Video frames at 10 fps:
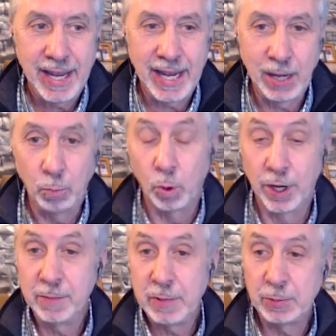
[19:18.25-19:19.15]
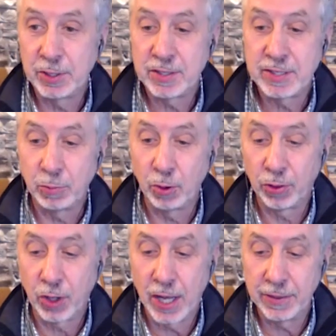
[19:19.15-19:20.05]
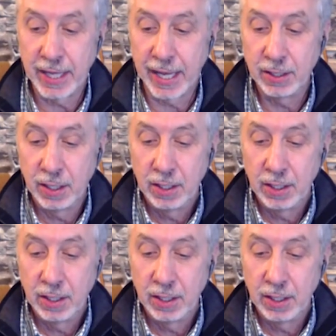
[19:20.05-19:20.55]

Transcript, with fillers: And one of the people at the table thought that